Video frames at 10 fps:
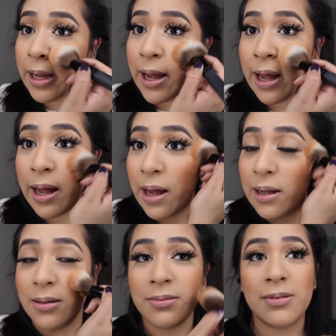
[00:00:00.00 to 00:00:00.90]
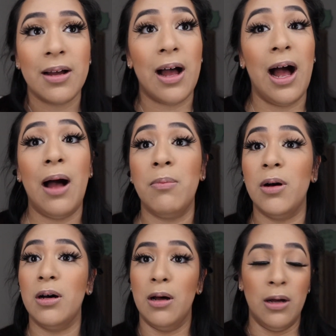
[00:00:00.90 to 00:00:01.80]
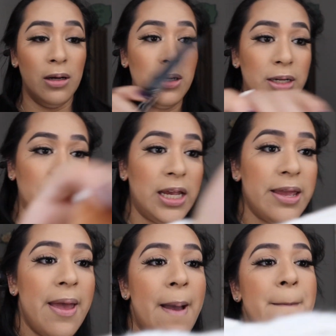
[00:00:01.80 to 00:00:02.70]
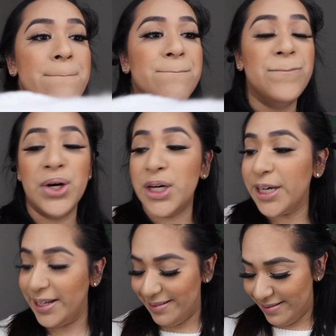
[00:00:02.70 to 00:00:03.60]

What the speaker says: Nah, I'm a honey bun.